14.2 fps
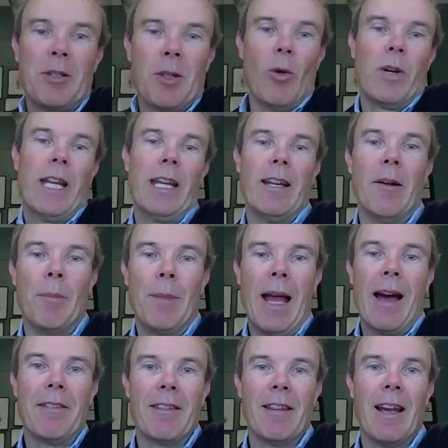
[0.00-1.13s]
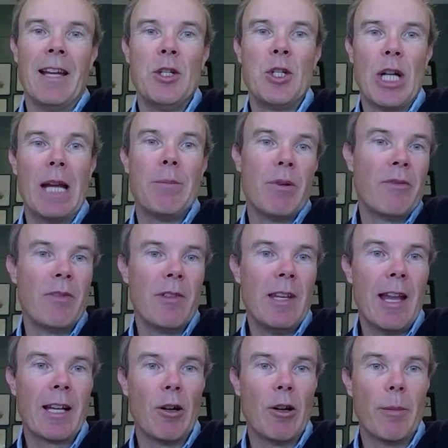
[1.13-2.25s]
are talking about a shape of
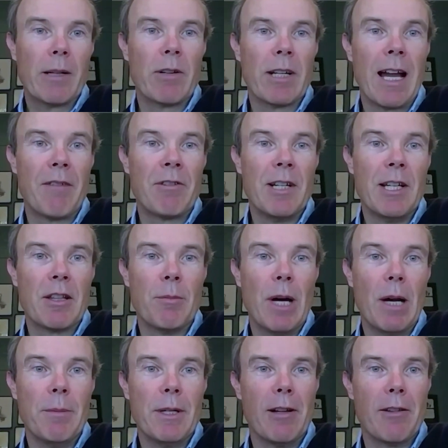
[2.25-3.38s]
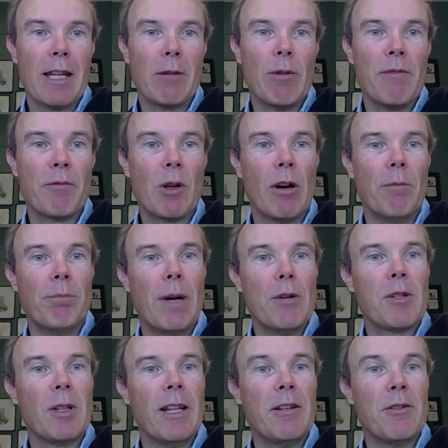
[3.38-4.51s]
the economic recovery at the moment. And I think we've got
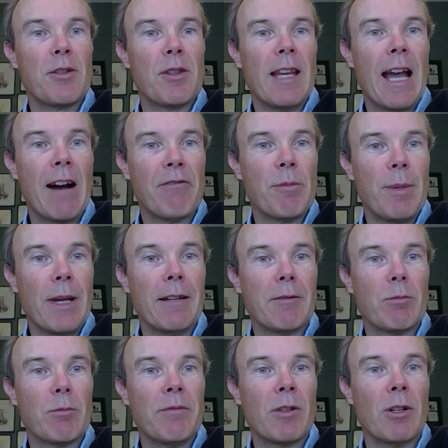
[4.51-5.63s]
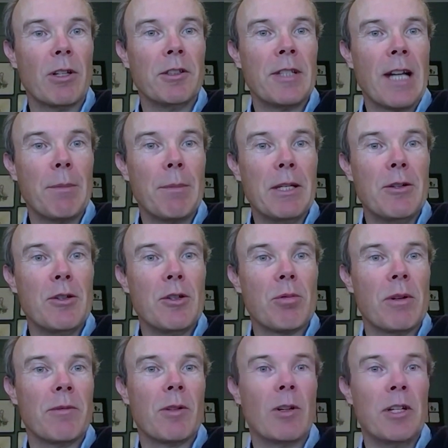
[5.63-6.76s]
most letters of the alphabet. We've got W's,
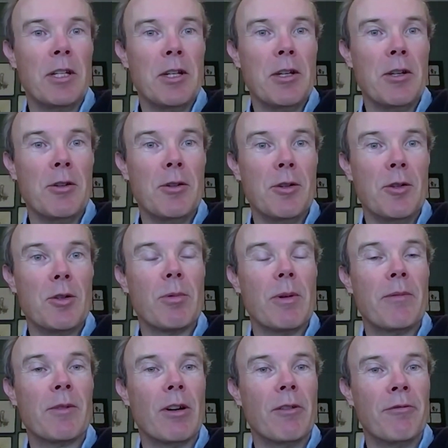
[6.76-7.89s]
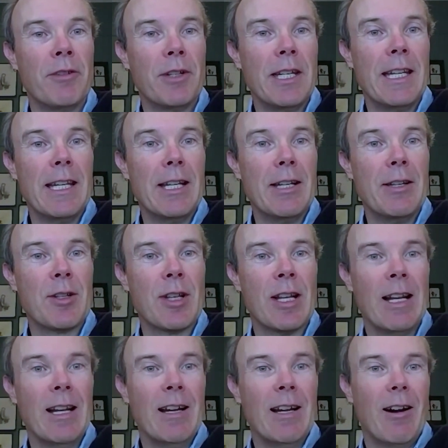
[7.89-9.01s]
we've got U's, we've got V's.
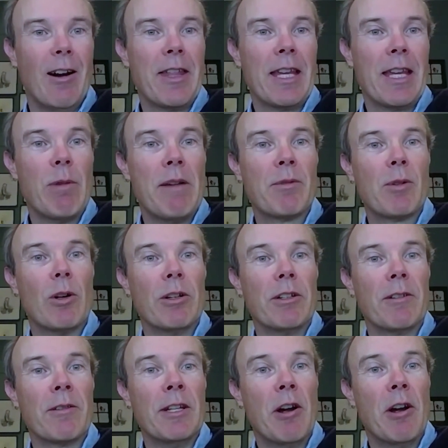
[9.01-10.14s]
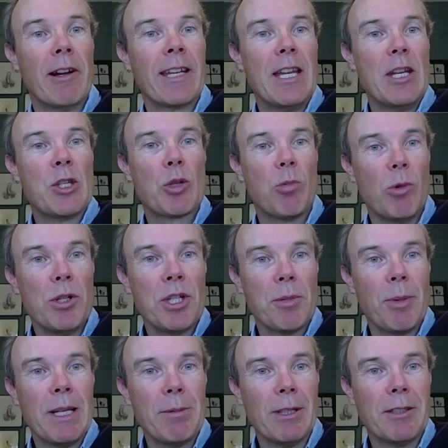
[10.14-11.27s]
I think we've got the Nike
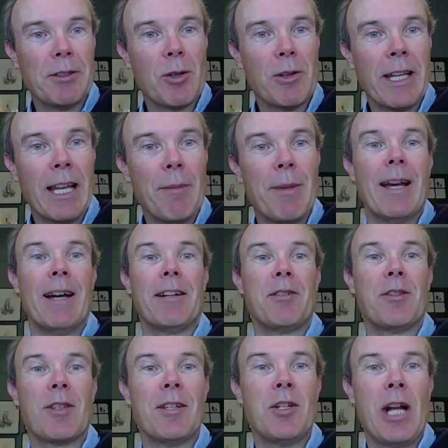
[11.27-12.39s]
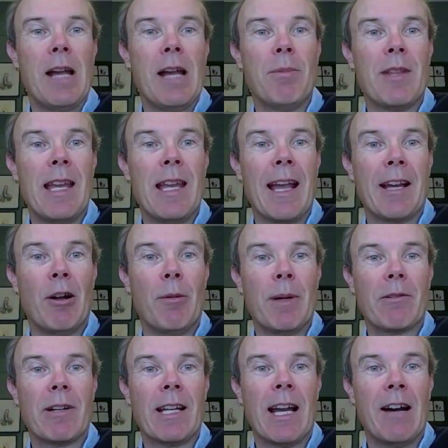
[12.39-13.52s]
swoosh people are talking about as the shape of the
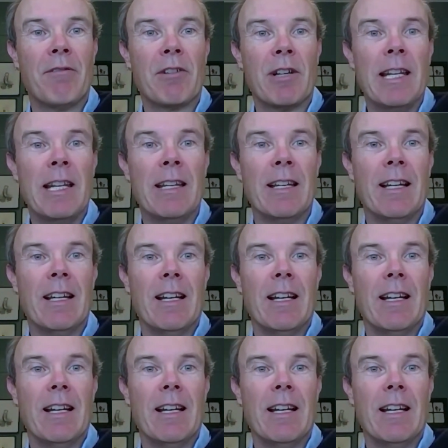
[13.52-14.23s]
economic recovery.